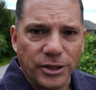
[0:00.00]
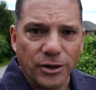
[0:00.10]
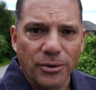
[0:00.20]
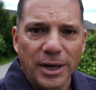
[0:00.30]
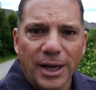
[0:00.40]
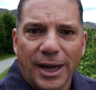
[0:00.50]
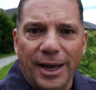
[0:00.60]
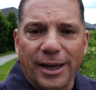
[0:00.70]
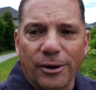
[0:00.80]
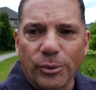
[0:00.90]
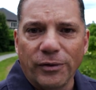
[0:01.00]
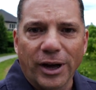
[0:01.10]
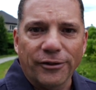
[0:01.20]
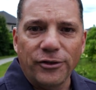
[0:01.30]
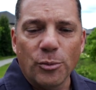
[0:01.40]
So we've
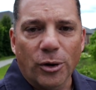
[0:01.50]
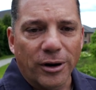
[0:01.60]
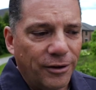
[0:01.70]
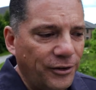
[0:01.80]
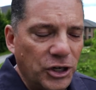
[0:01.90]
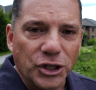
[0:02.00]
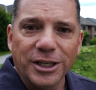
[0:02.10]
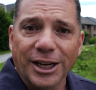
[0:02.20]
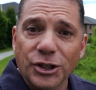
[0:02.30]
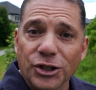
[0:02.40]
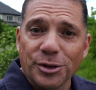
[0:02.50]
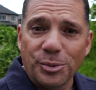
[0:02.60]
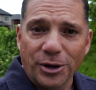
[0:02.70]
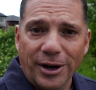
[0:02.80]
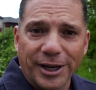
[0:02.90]
got a few more finishing touches to
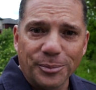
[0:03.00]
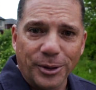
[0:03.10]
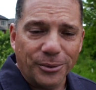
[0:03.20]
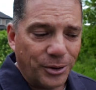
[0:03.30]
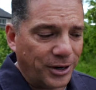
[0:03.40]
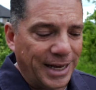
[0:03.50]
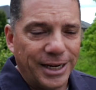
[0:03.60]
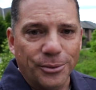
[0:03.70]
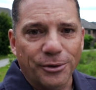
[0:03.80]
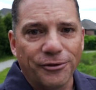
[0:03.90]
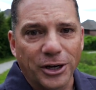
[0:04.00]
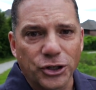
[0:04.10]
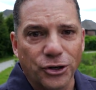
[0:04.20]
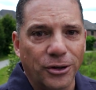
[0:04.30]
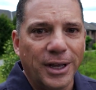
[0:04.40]
put on it, but we're in and we're
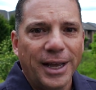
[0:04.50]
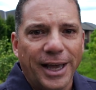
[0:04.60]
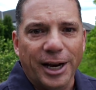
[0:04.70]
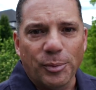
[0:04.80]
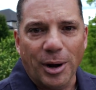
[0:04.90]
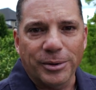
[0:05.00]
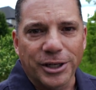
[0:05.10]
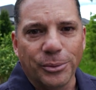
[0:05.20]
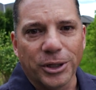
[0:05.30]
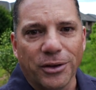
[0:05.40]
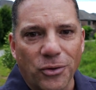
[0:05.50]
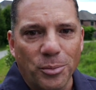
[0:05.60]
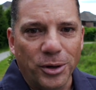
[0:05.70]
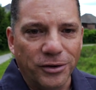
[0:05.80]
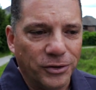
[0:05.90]
functional, and I promise I will give you a
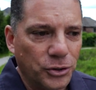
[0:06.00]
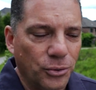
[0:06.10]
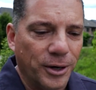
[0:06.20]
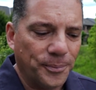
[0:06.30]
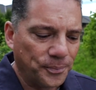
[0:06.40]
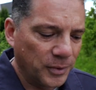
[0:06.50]
bit of a tour.